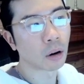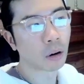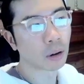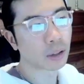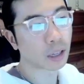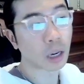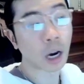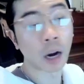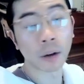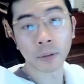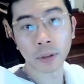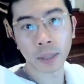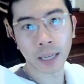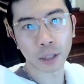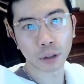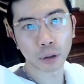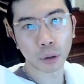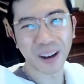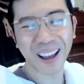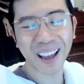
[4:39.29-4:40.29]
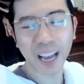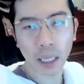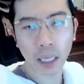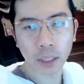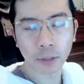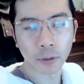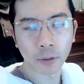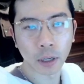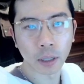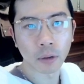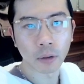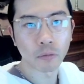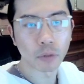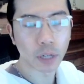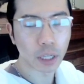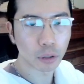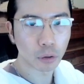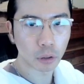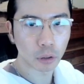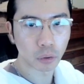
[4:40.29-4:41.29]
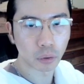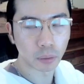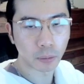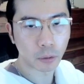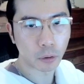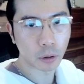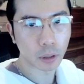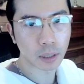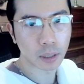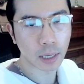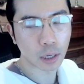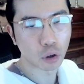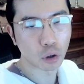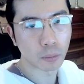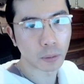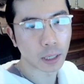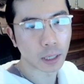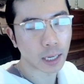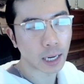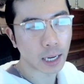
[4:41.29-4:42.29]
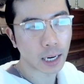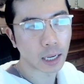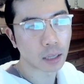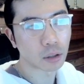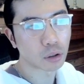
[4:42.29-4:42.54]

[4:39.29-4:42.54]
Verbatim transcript: the confidential hedge fund research reports that you'll be getting.